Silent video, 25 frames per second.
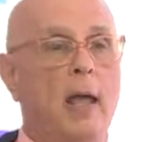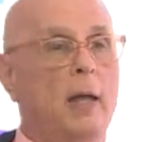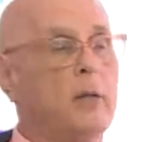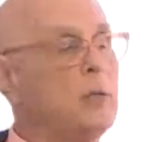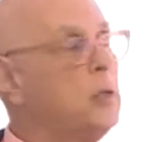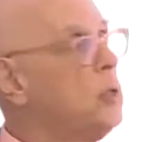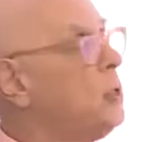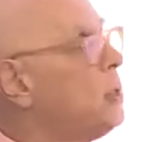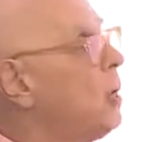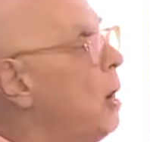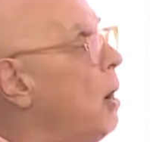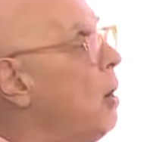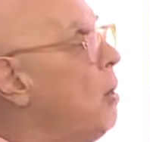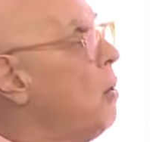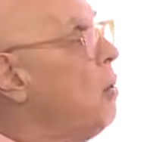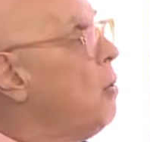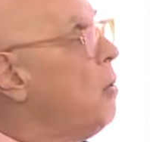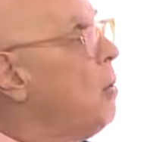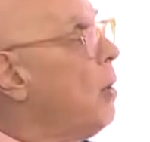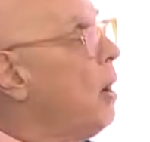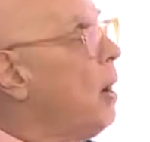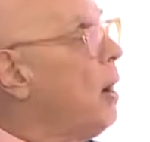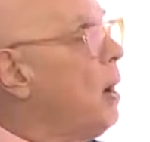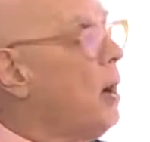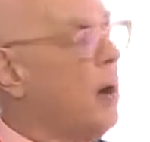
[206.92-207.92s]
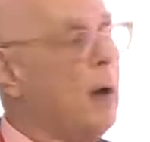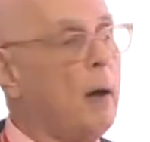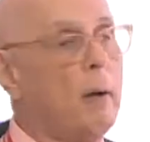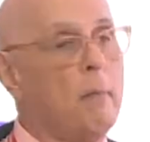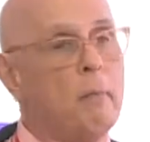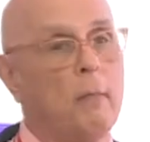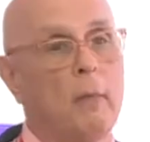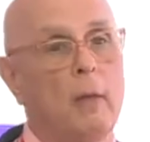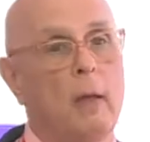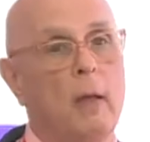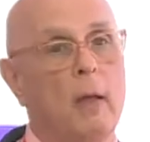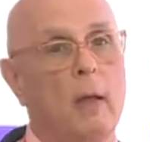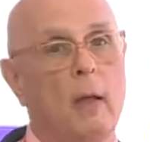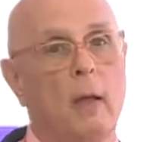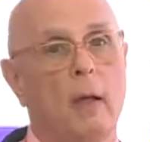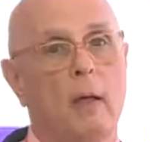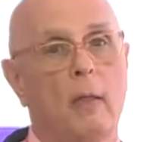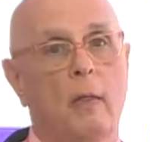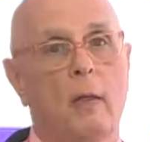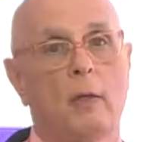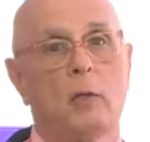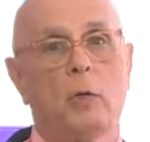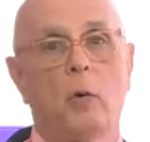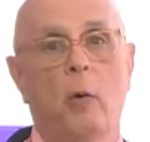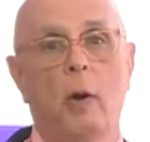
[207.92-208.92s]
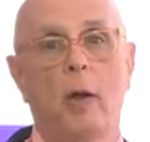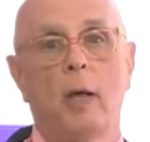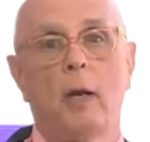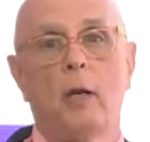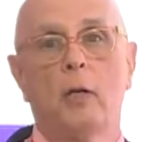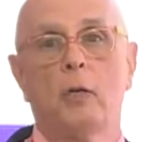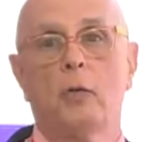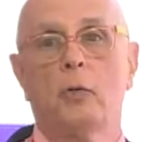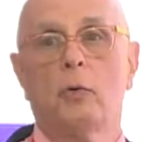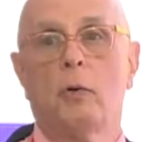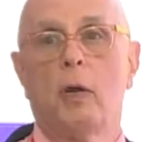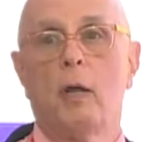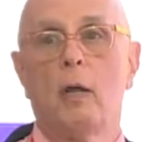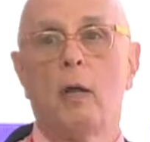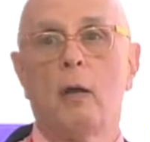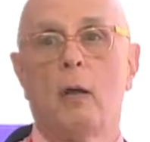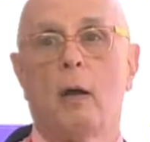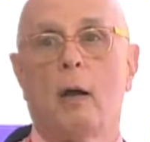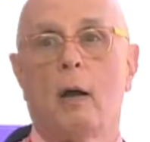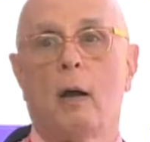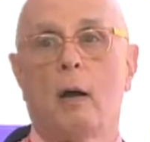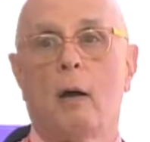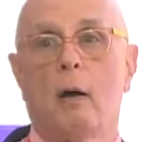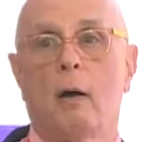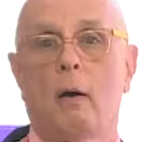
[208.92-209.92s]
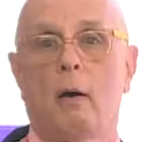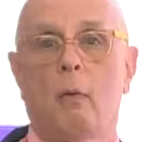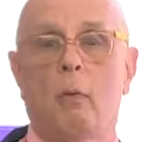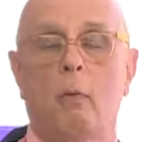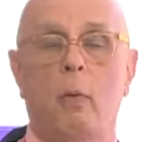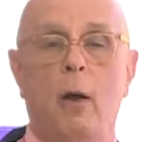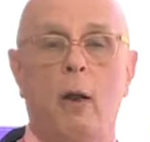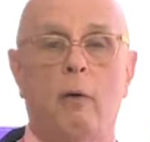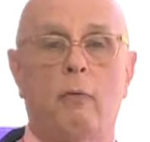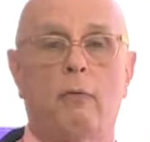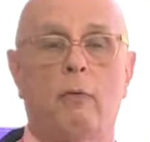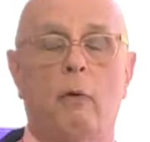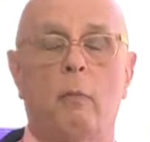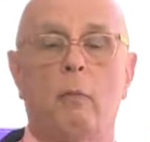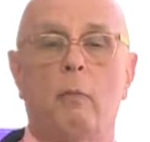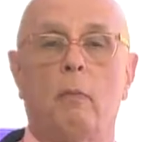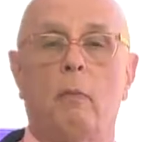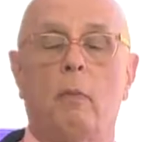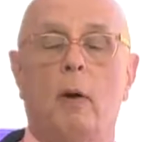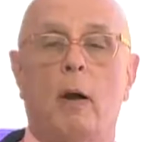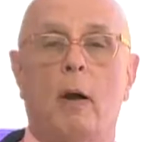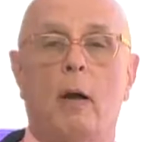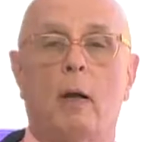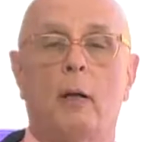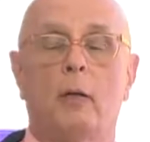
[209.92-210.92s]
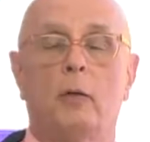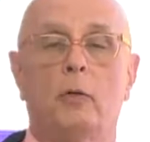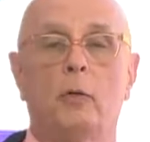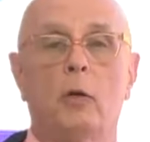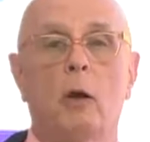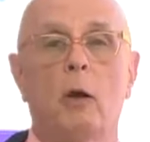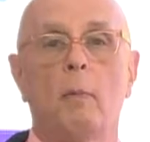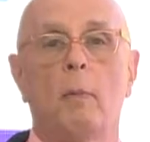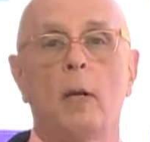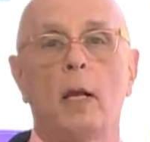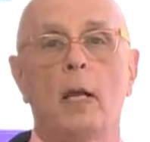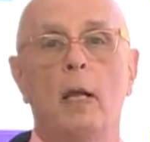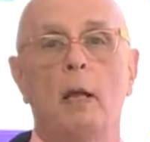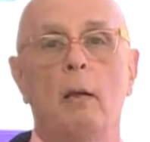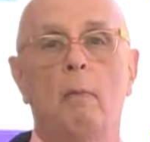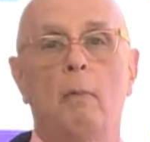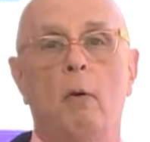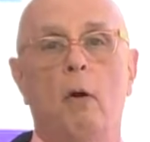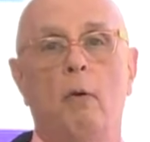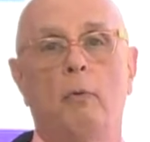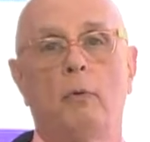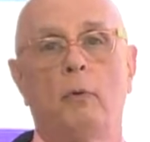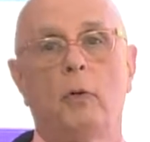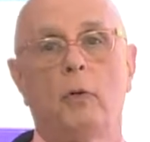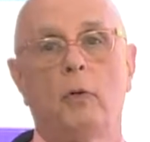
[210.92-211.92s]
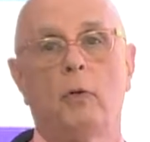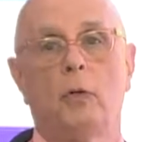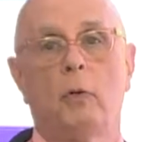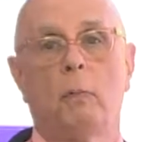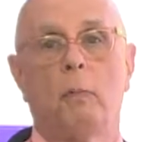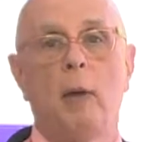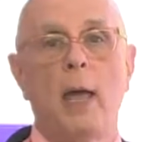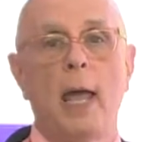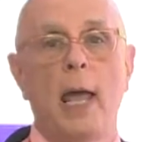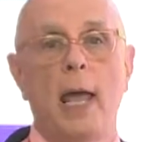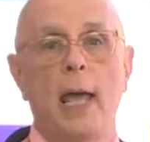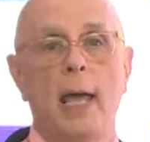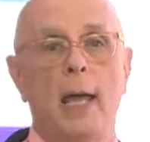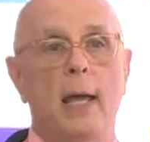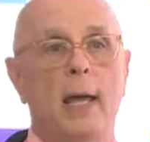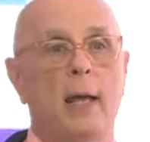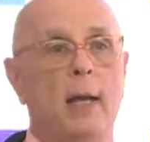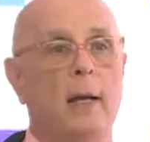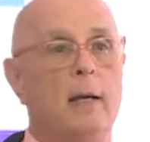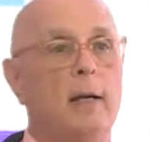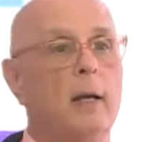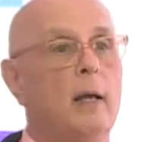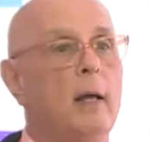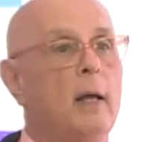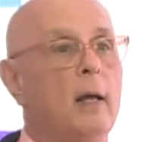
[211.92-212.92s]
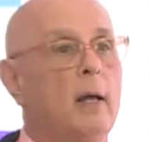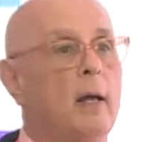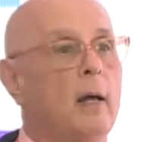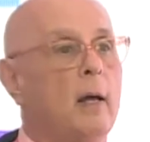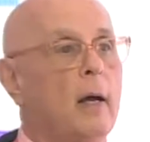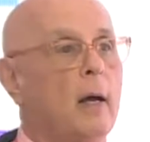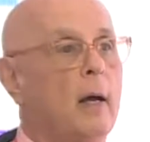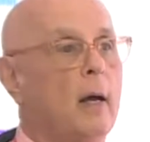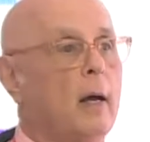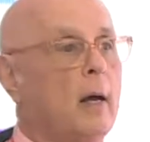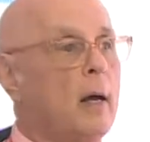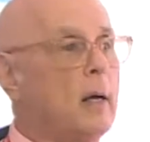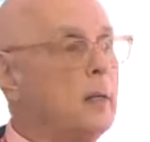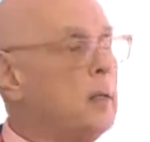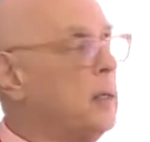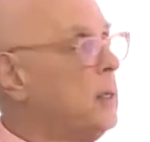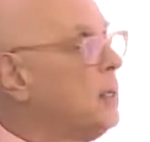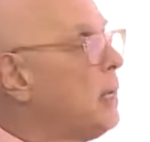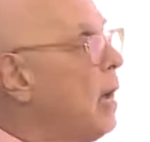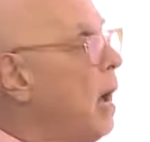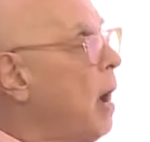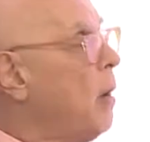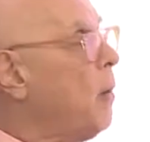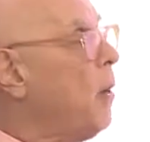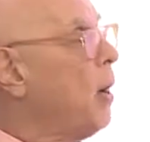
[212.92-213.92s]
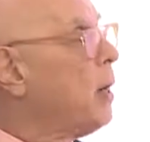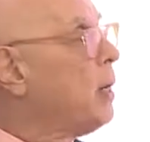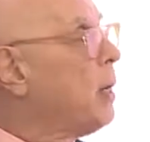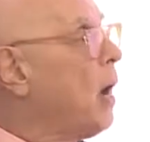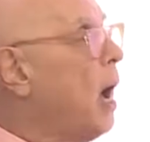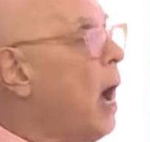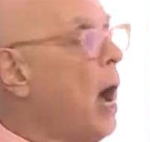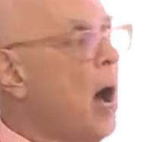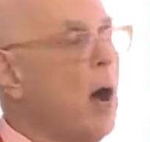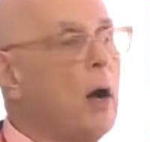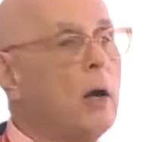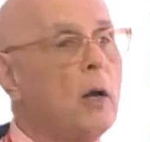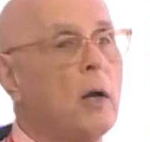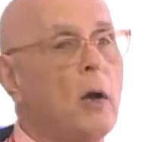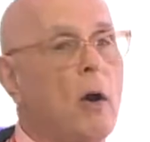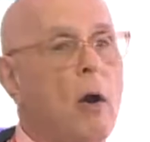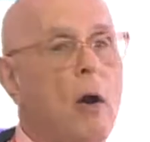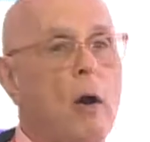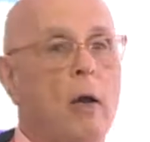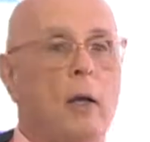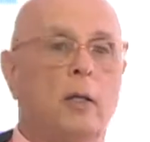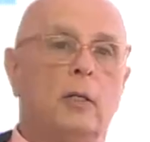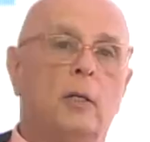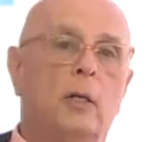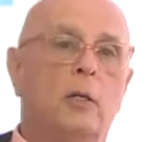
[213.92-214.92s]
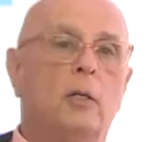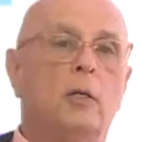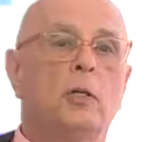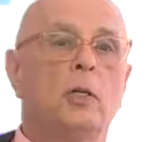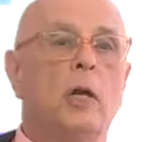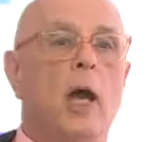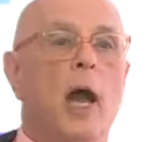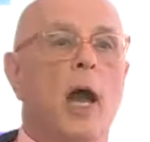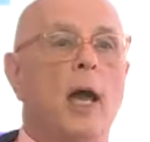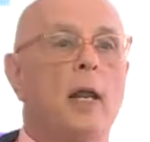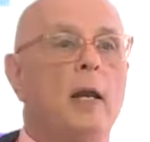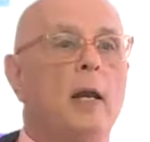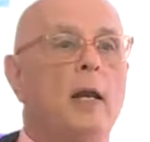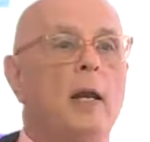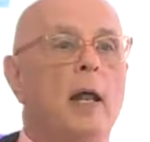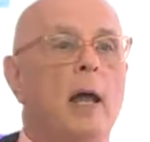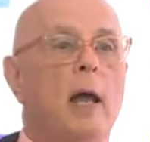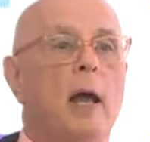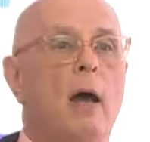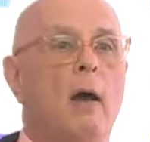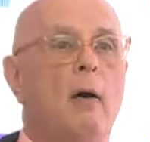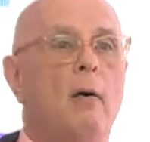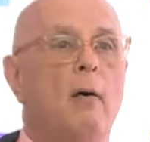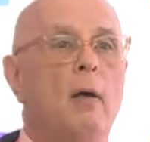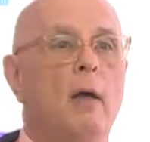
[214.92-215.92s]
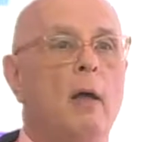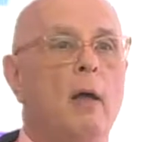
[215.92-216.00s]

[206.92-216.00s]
So the toy industry went from Germany, moved to Japan, to Taiwan, to Hong Kong. It's in China now.